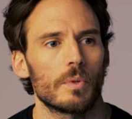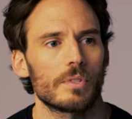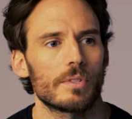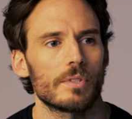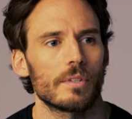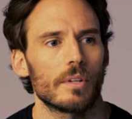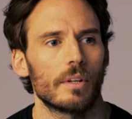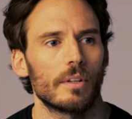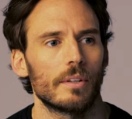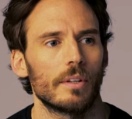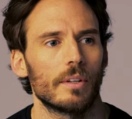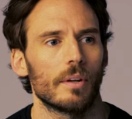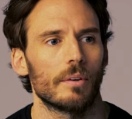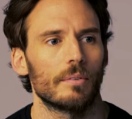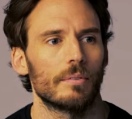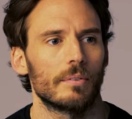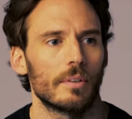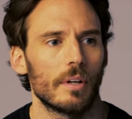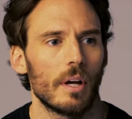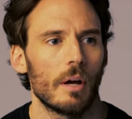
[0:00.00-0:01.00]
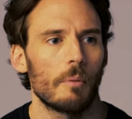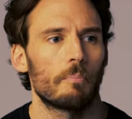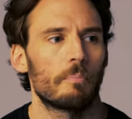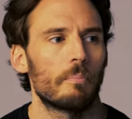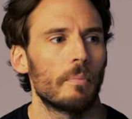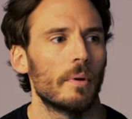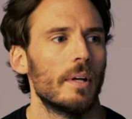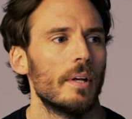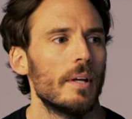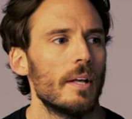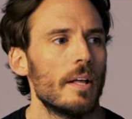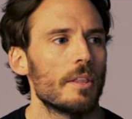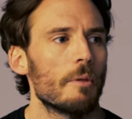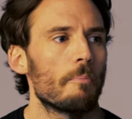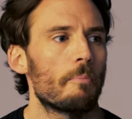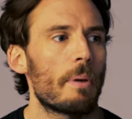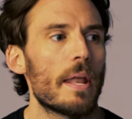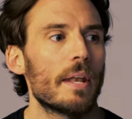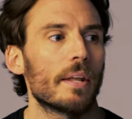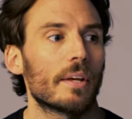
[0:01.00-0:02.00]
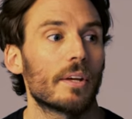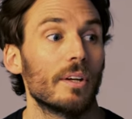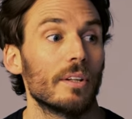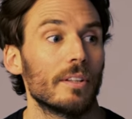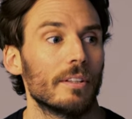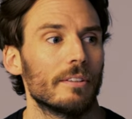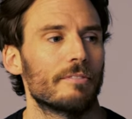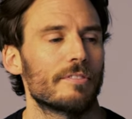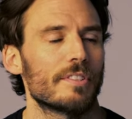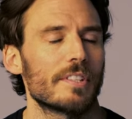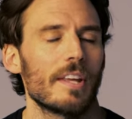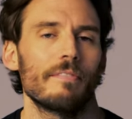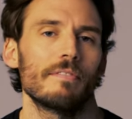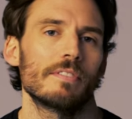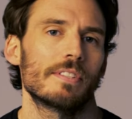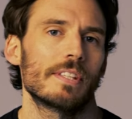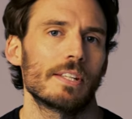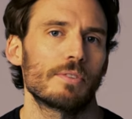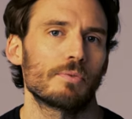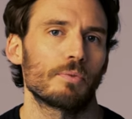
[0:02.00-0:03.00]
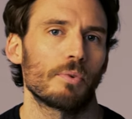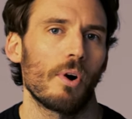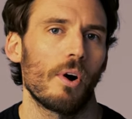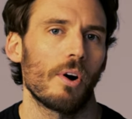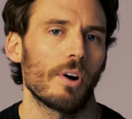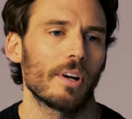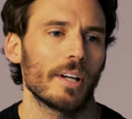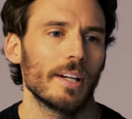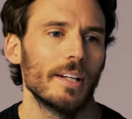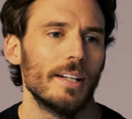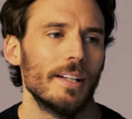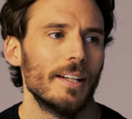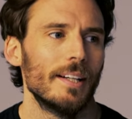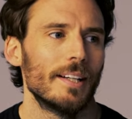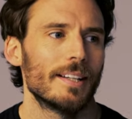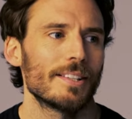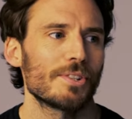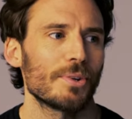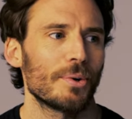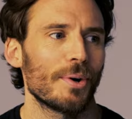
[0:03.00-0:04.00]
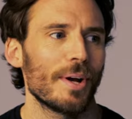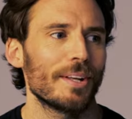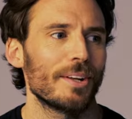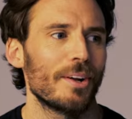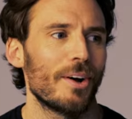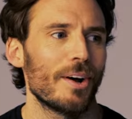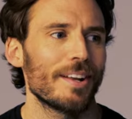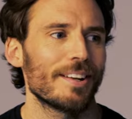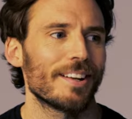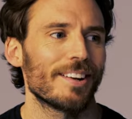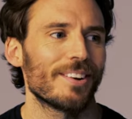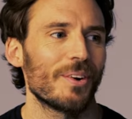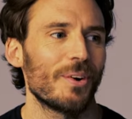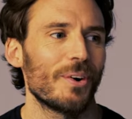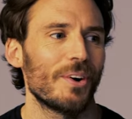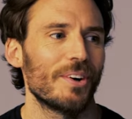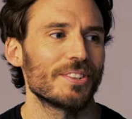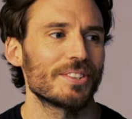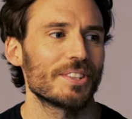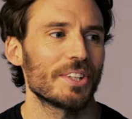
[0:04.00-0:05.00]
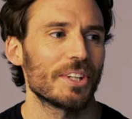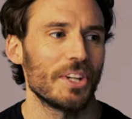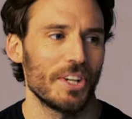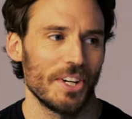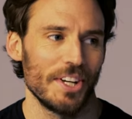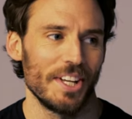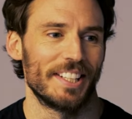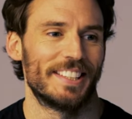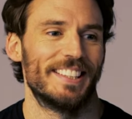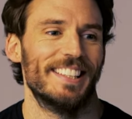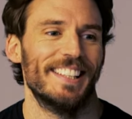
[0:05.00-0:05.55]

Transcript: was, you know, the pinnacle of 70s rock. So I had a, I had a lot to learn.